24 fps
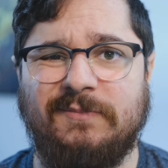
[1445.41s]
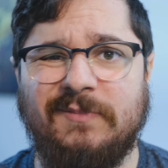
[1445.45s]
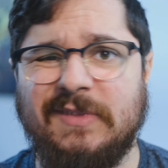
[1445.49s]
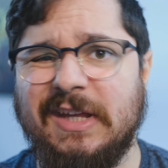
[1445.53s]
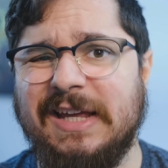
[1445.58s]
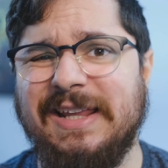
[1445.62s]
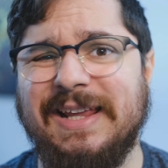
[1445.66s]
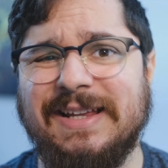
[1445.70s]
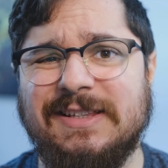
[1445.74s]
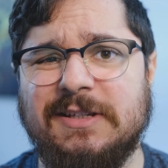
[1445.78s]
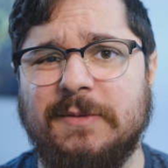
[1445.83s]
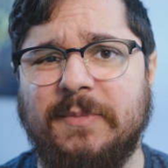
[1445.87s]

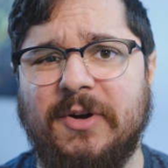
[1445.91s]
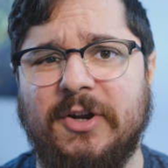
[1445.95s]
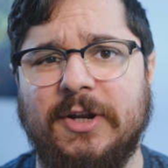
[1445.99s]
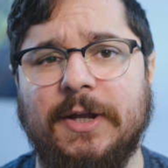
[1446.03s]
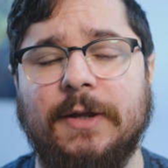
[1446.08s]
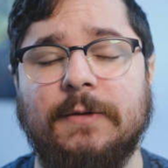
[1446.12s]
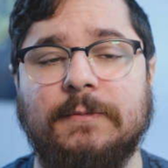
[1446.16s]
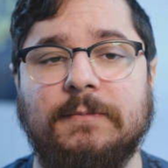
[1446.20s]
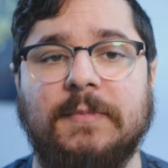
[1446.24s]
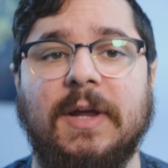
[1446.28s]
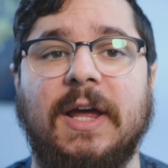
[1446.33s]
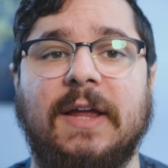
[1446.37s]
And that's about
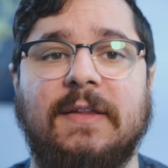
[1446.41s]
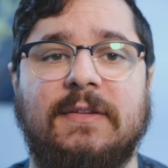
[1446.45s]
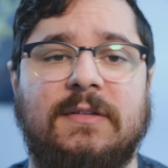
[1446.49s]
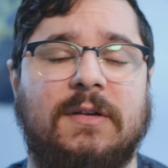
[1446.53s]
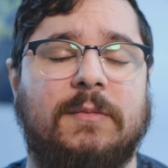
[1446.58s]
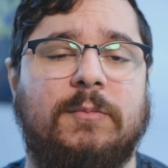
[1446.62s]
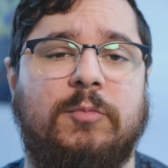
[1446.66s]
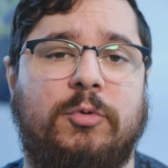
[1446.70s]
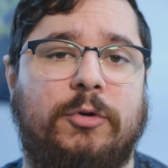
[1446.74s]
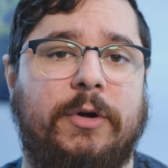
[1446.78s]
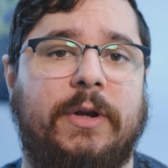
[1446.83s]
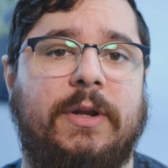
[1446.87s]
it. It's a
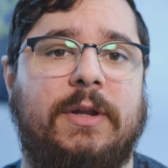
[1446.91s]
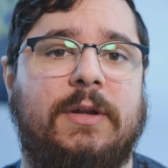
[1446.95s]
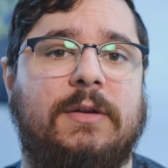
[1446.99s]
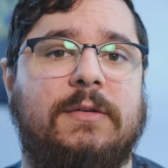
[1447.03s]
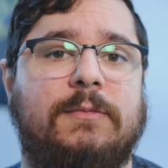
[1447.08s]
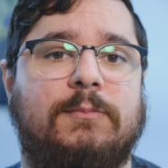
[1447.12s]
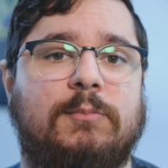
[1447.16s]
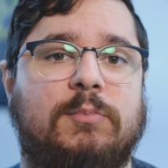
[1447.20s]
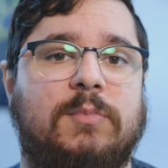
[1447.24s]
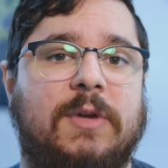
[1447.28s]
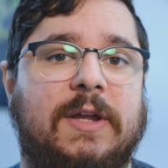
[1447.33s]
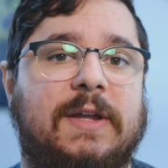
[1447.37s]

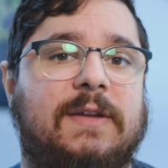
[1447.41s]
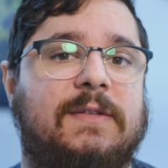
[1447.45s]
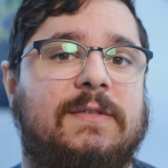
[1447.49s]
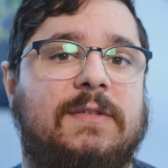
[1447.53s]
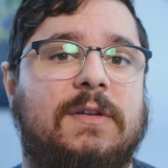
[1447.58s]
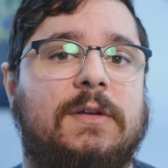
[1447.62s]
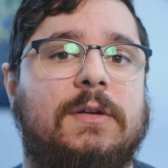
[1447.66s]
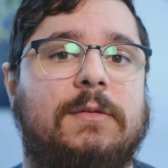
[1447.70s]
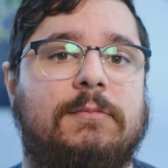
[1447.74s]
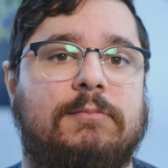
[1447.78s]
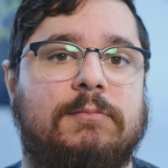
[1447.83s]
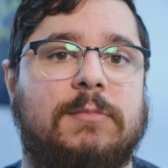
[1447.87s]
pretty
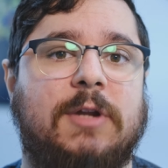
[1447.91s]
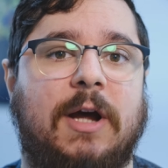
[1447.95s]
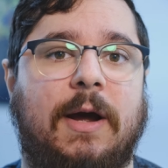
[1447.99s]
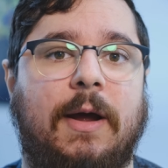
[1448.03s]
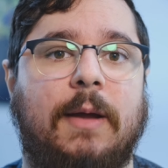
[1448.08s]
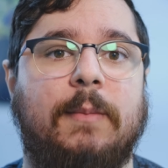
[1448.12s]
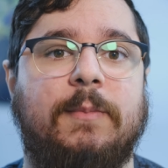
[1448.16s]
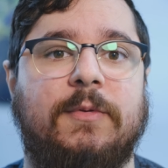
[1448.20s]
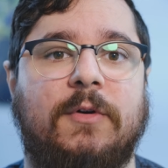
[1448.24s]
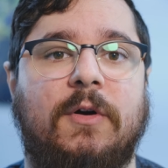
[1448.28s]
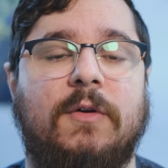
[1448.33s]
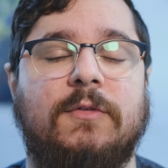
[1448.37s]
easy
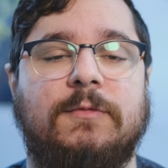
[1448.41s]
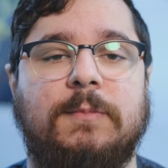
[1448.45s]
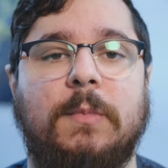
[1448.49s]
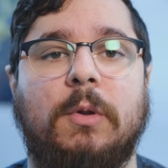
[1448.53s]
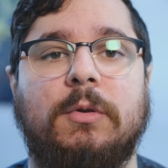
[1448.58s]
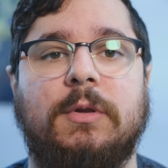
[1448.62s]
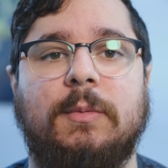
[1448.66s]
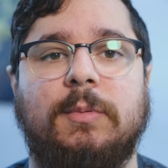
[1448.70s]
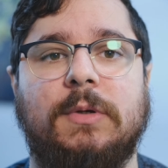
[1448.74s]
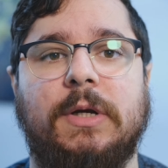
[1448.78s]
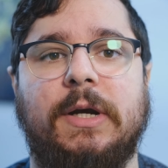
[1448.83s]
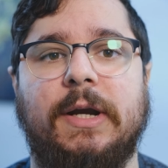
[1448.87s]
type of
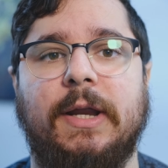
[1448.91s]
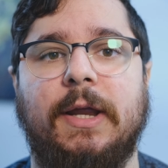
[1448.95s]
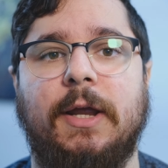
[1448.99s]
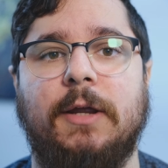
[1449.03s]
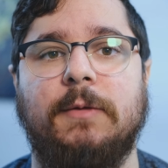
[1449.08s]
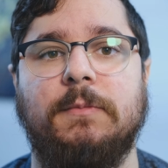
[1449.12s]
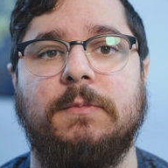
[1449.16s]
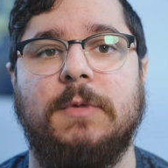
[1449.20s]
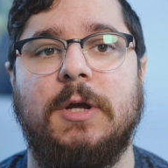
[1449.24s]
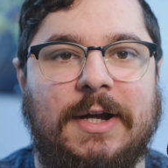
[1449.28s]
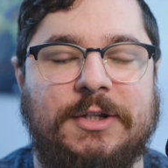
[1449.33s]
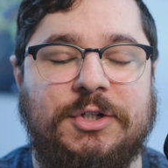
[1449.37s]
multiplayer
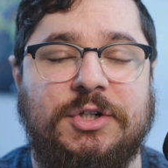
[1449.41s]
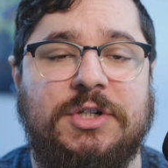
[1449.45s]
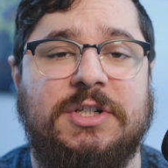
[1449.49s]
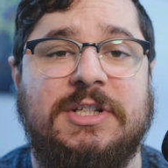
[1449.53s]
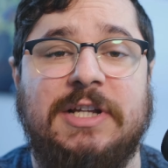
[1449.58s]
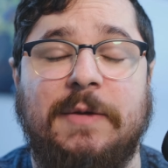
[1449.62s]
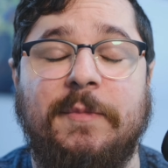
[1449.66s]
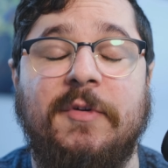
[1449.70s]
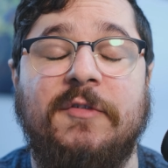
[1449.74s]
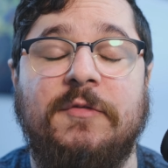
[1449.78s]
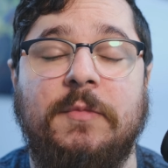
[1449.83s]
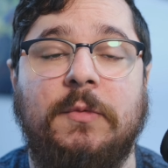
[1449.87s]
game. Another
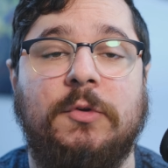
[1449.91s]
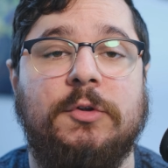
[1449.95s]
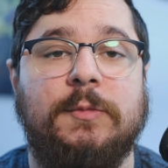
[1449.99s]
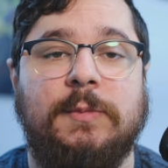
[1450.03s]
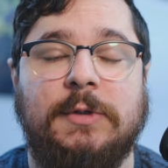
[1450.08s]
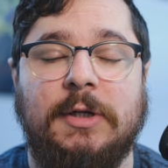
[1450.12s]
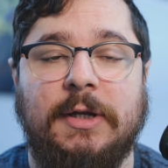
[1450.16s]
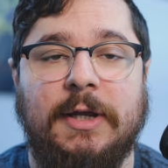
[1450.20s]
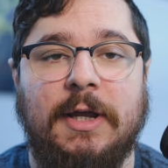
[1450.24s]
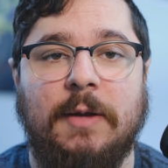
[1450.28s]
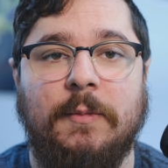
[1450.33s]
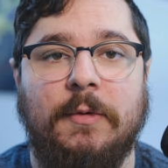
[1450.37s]
type of
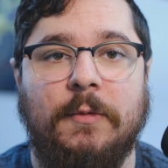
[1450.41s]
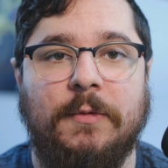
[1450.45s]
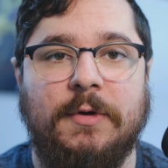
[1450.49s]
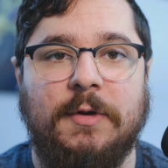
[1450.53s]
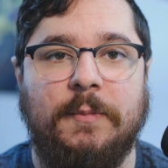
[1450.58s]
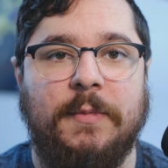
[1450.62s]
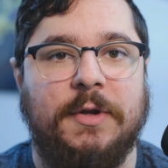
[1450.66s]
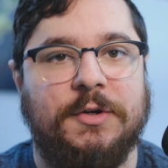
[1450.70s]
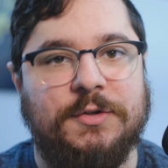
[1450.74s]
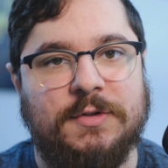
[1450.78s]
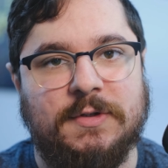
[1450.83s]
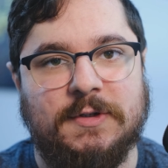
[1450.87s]
multiplayer game I want to
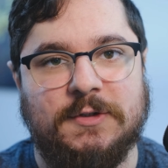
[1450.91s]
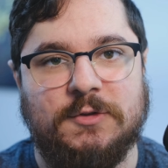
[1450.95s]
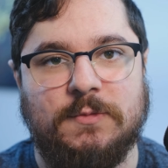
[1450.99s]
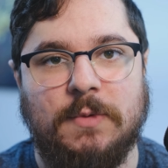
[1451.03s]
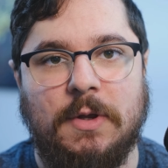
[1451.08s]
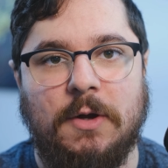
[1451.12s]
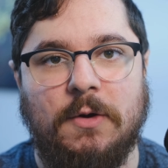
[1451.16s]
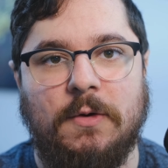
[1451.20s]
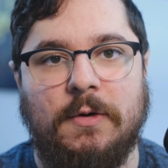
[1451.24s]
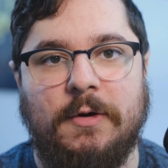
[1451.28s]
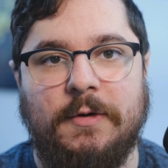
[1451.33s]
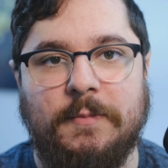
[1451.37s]
mention as
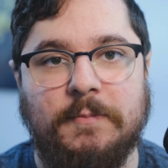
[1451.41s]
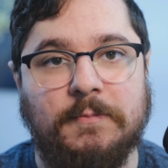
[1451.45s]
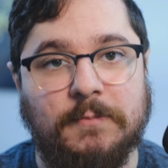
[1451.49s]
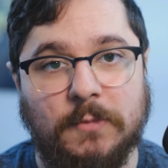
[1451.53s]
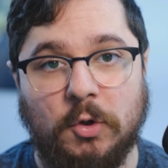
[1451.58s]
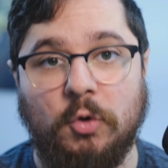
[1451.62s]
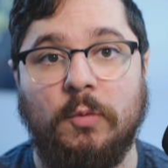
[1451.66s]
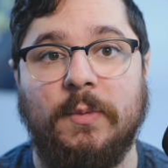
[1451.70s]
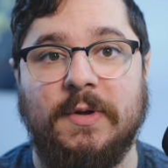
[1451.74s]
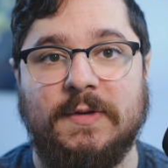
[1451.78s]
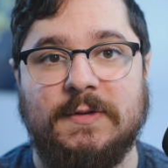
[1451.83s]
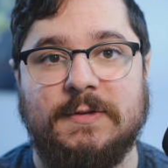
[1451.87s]
well are
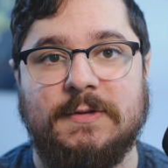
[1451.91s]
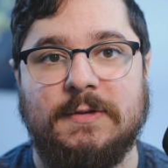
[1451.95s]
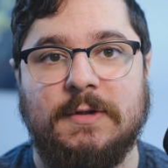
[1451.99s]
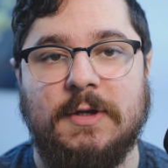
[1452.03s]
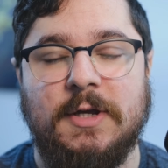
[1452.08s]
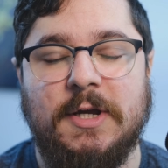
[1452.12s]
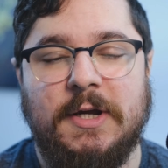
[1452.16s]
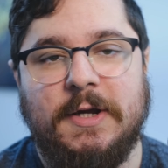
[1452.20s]
MOBAs.